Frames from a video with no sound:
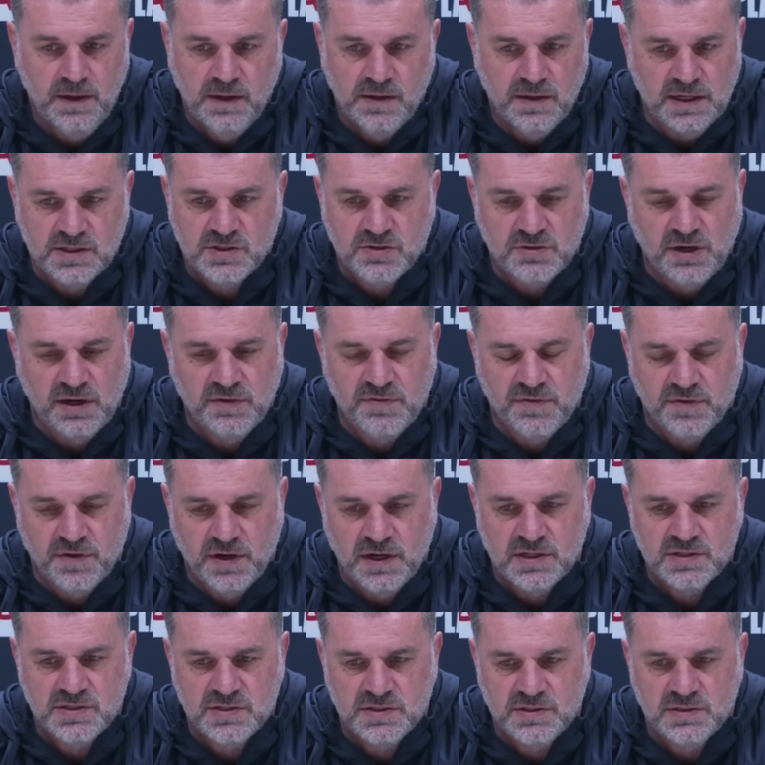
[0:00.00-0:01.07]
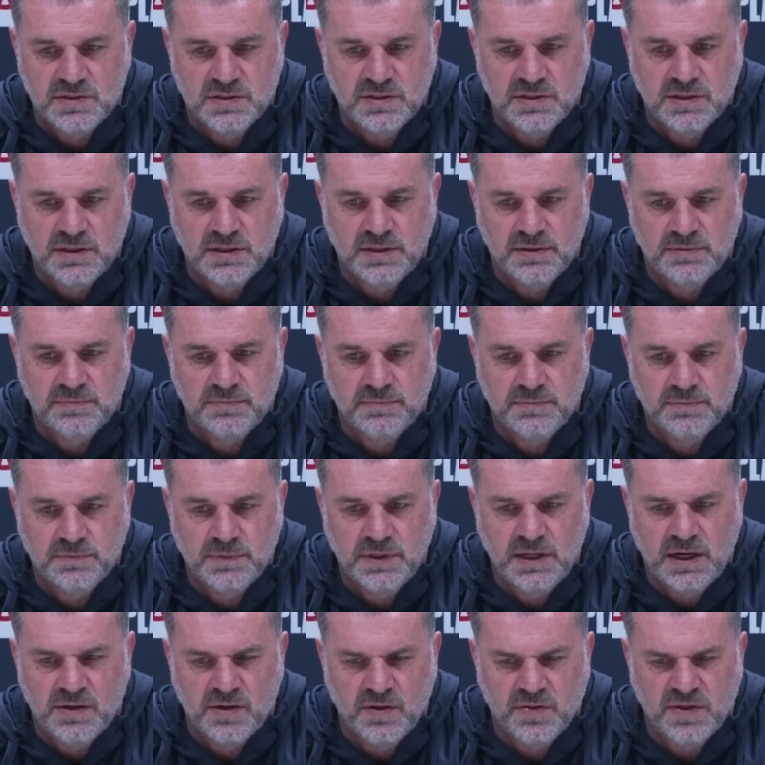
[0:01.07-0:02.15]
that's great for us. And um,
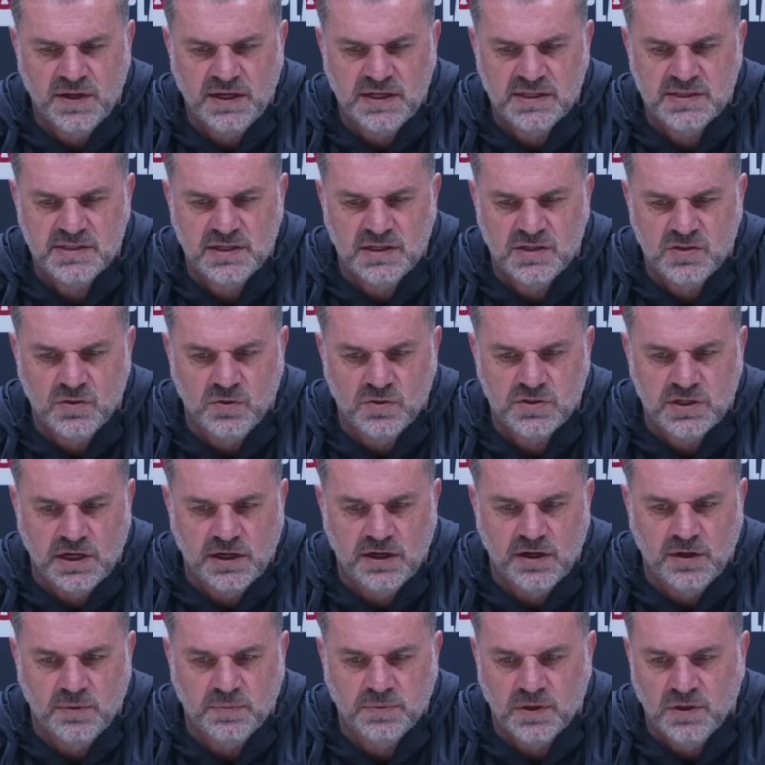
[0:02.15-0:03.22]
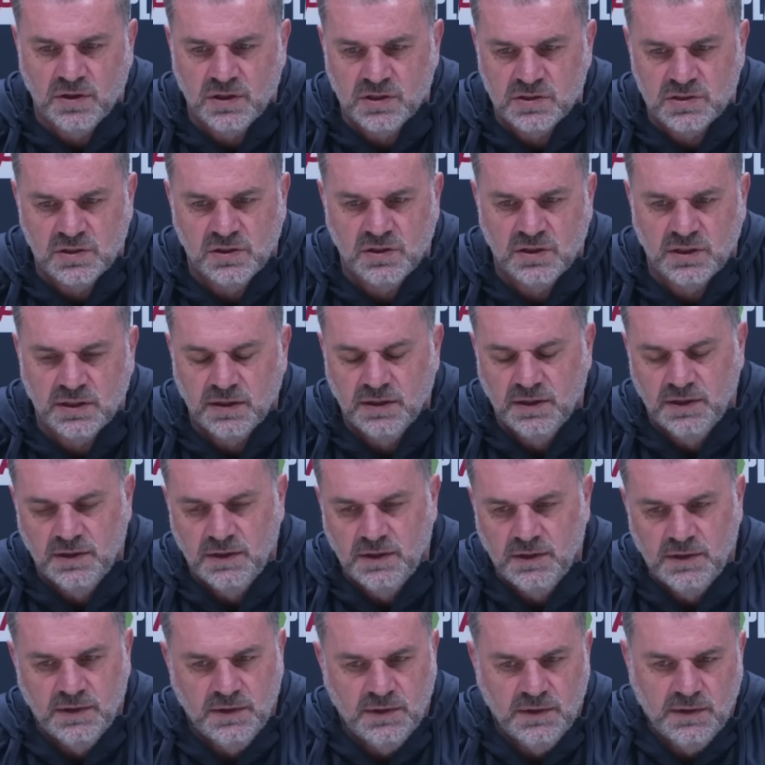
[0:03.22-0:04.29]
you know, I think it's it's also helped guys like
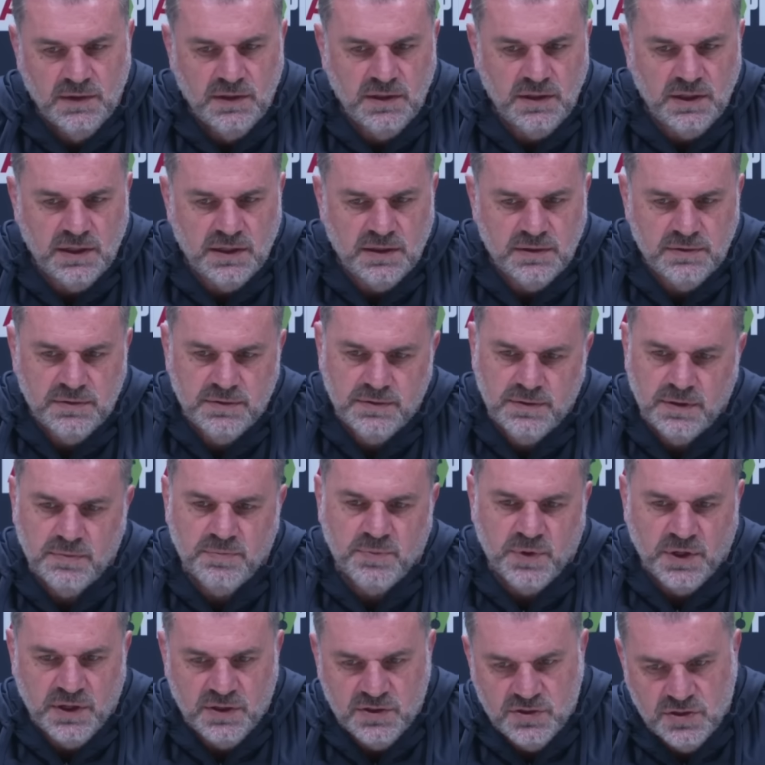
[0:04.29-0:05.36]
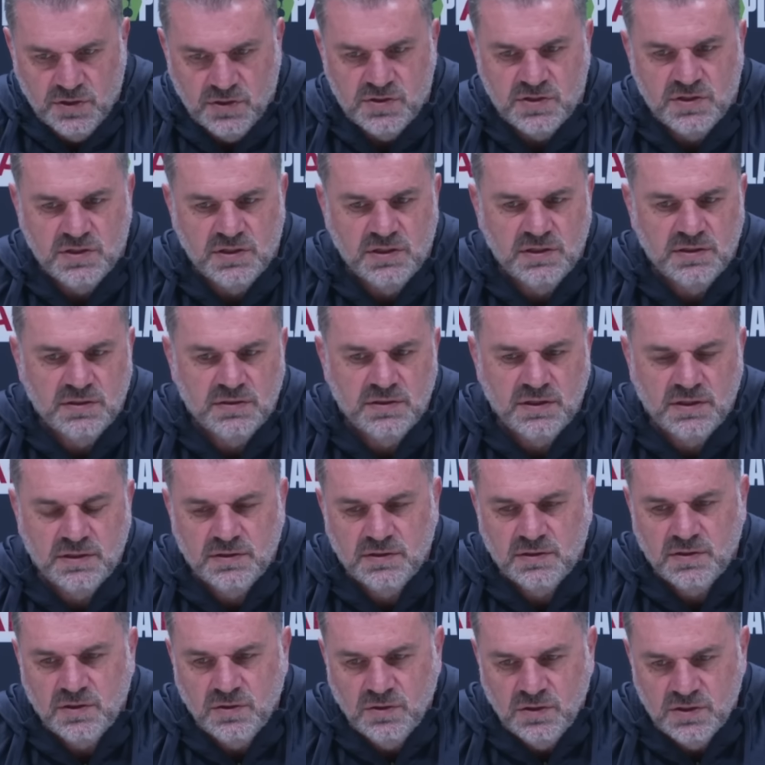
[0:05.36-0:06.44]
you know, uh, Brennan Johnson and,
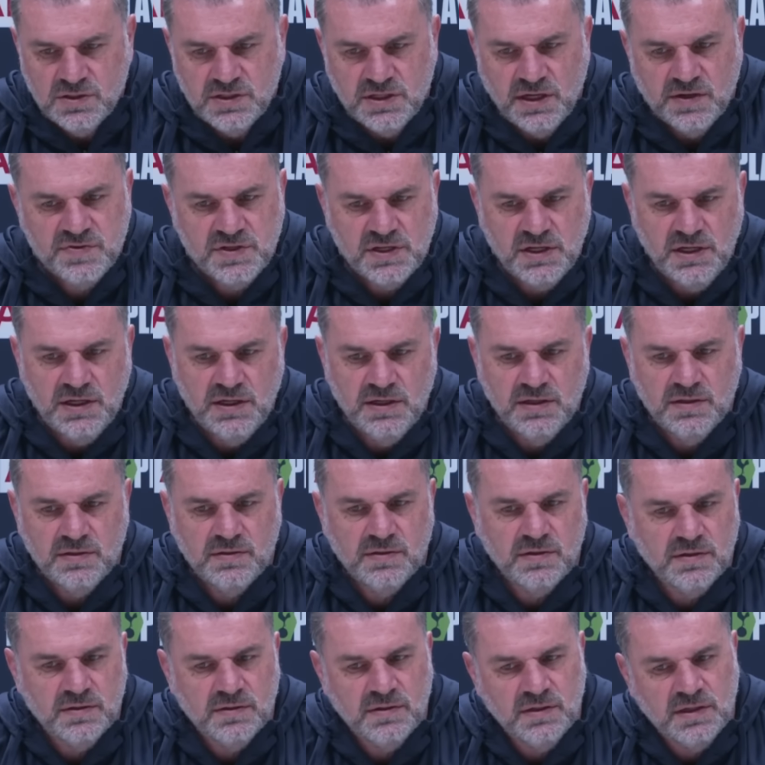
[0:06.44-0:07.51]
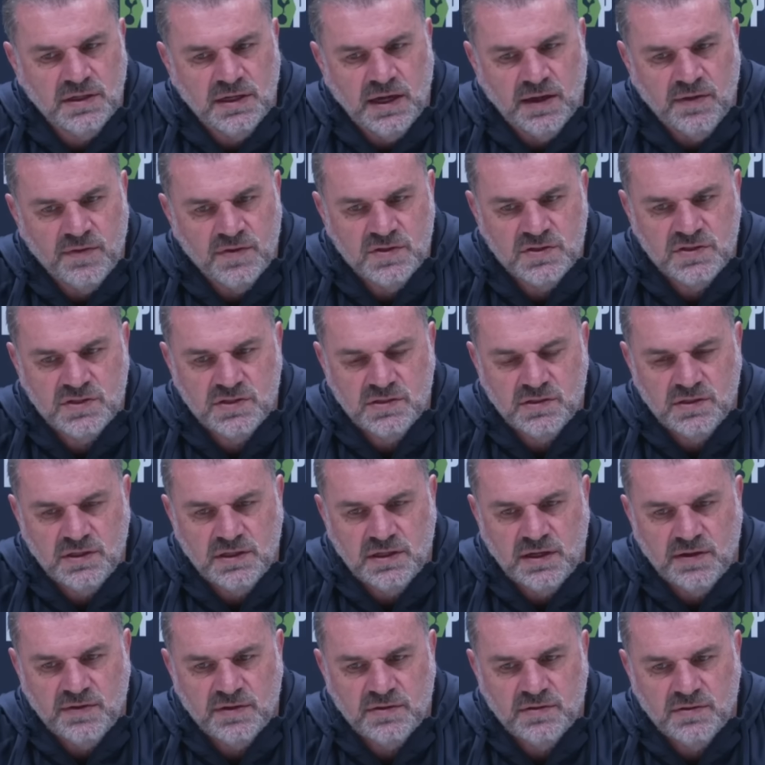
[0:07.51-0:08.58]
and and, and, and, others, you
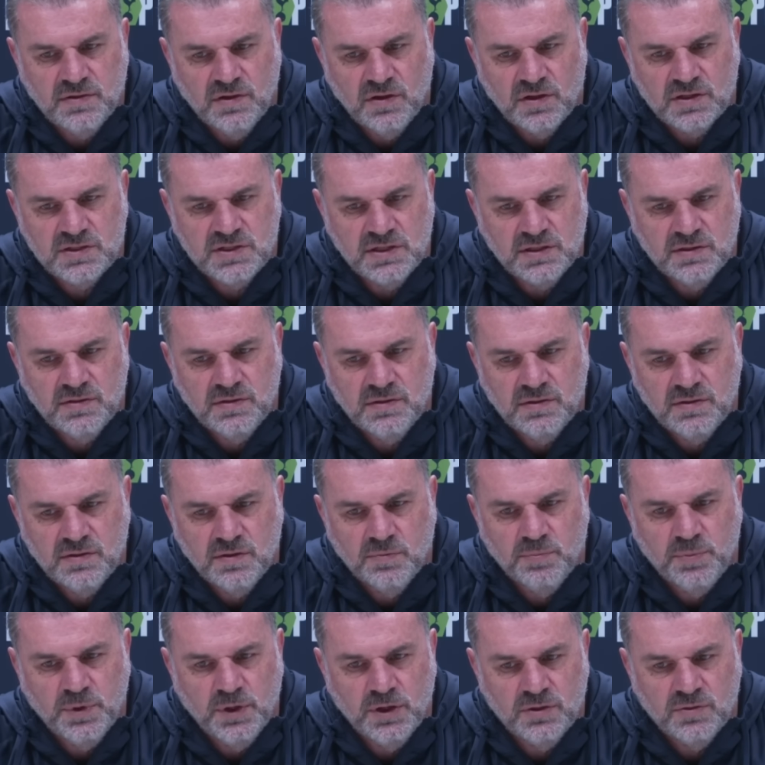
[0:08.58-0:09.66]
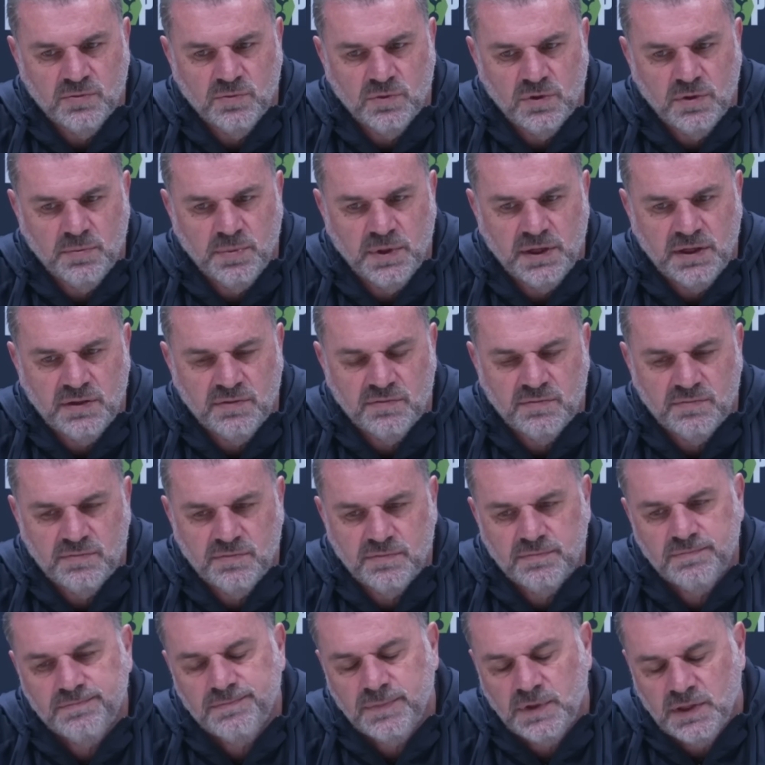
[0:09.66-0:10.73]
know, the, like I said, the burden would have been,
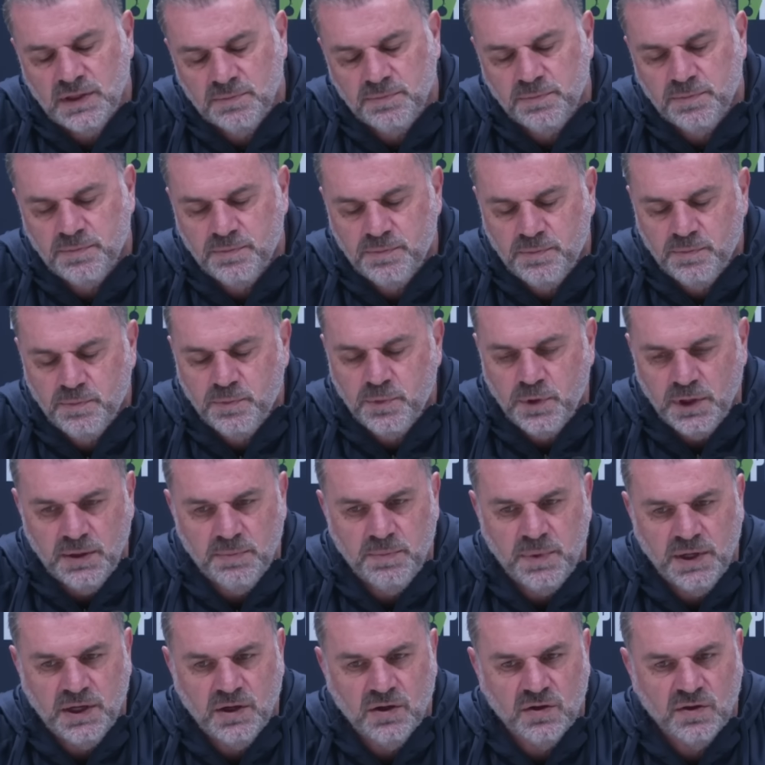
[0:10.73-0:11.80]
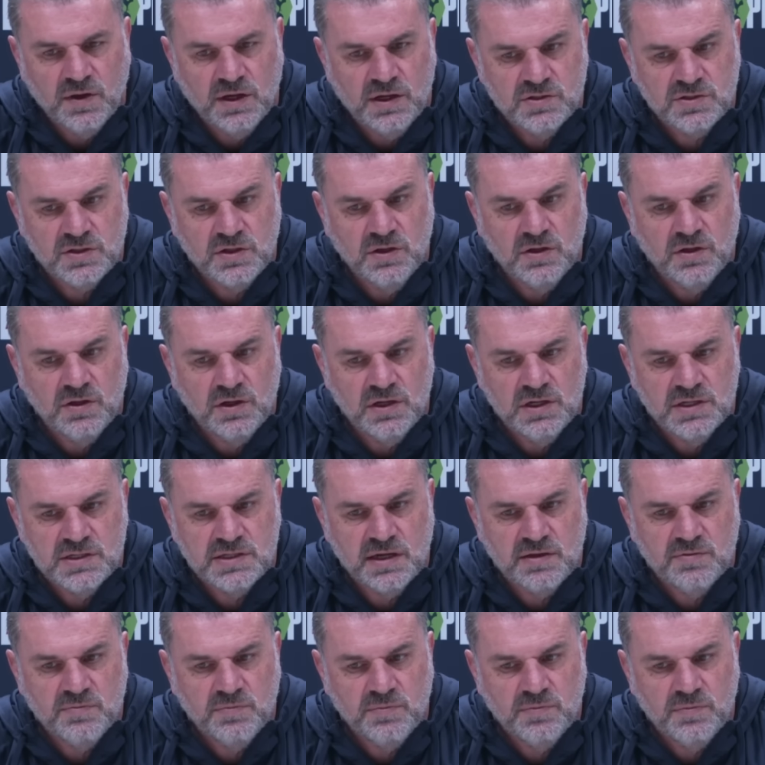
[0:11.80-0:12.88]
you know, pretty big on those guys
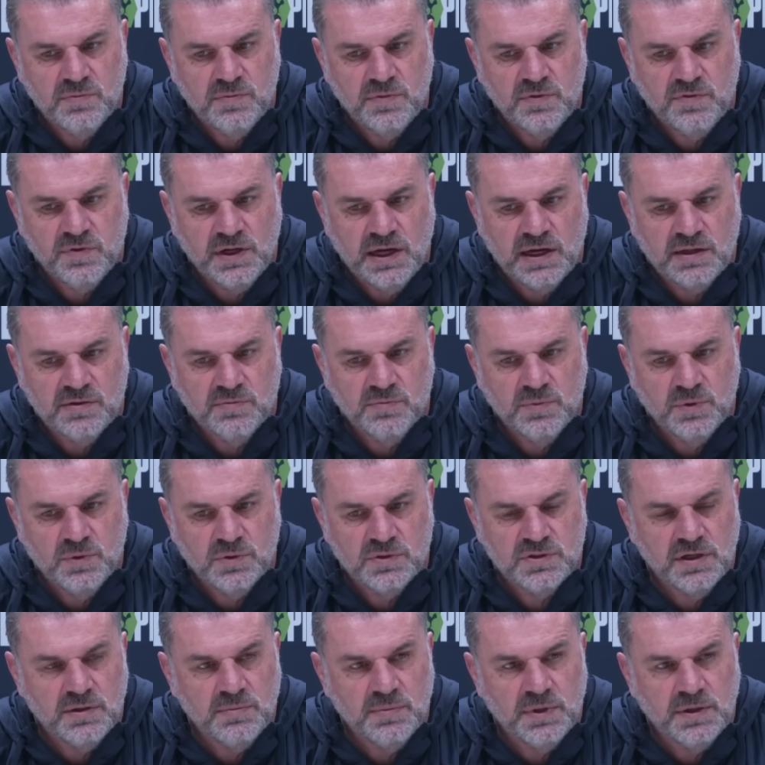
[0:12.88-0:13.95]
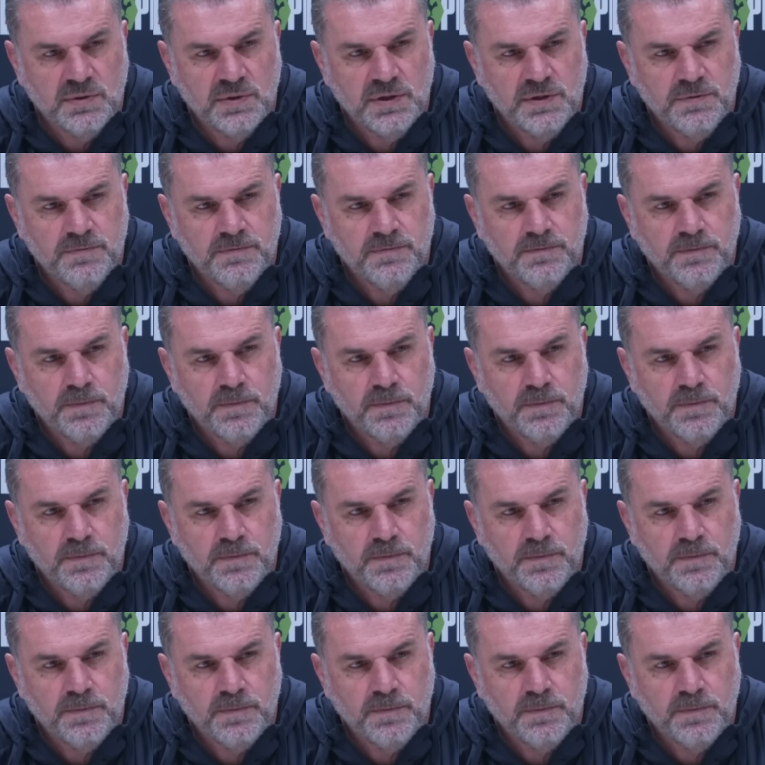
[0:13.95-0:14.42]
hadn't if we hadn't bought Timo in.